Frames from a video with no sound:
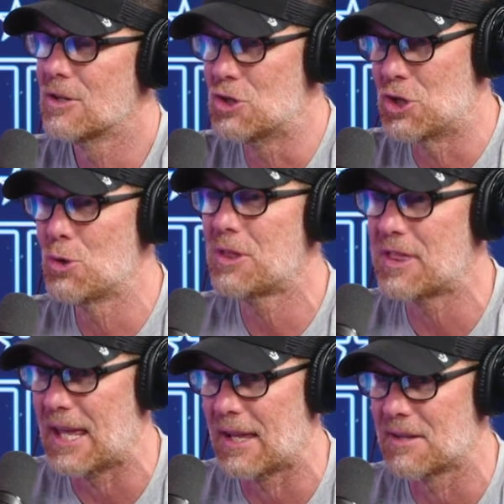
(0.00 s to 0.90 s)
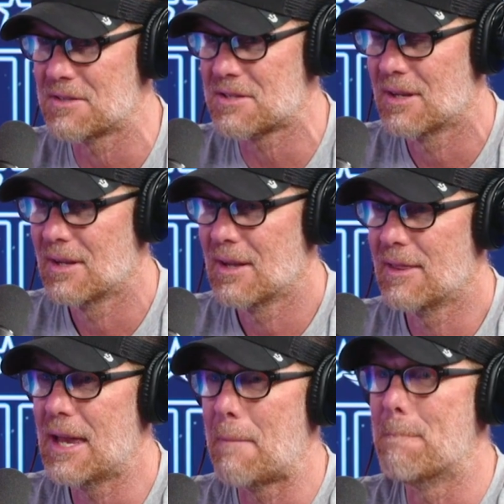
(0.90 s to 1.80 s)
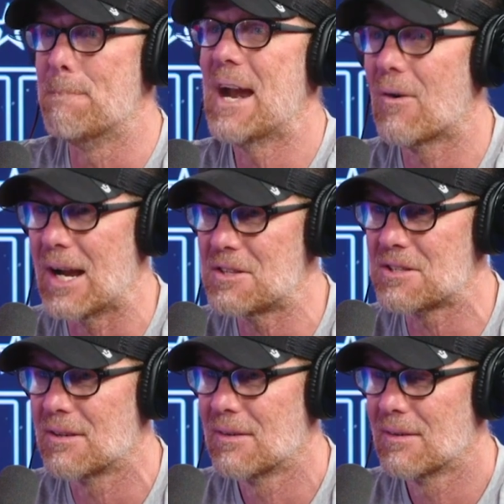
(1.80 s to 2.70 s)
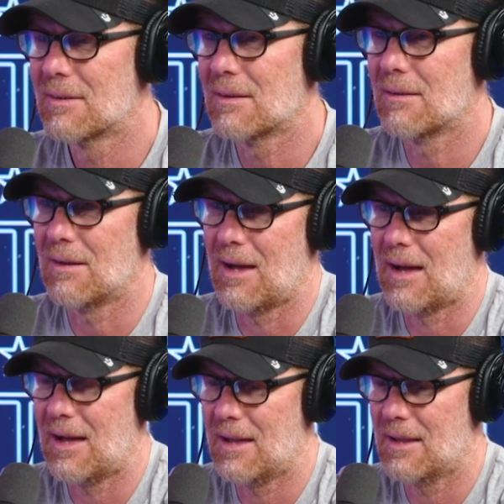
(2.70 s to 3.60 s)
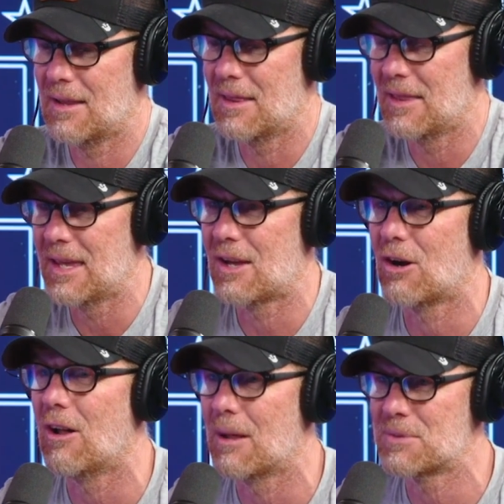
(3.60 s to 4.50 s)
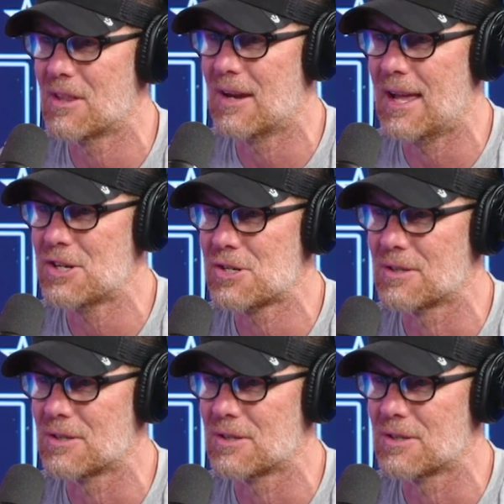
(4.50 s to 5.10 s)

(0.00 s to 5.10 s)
do things that merit the call up to the national